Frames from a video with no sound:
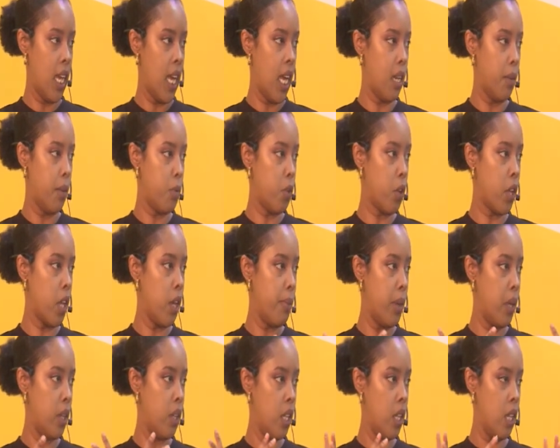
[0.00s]
And I'm talking
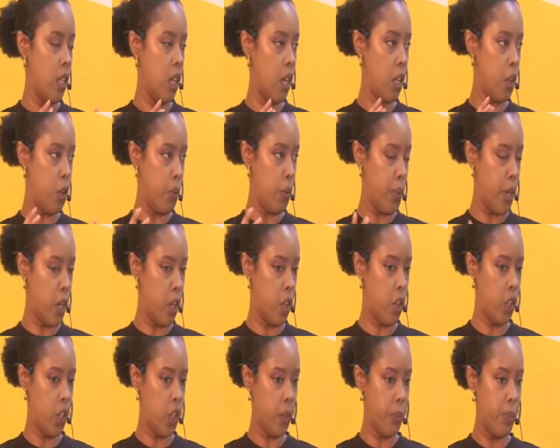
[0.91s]
about in the
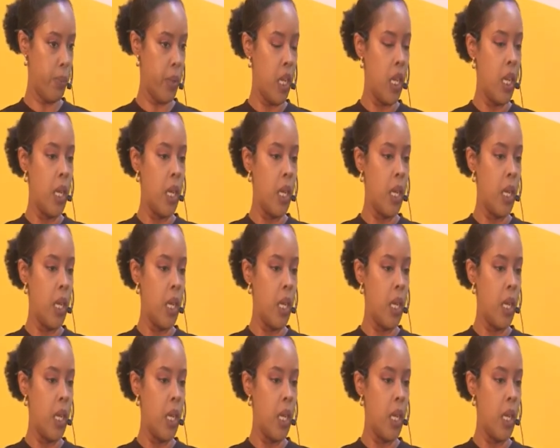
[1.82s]
entrepreneurship.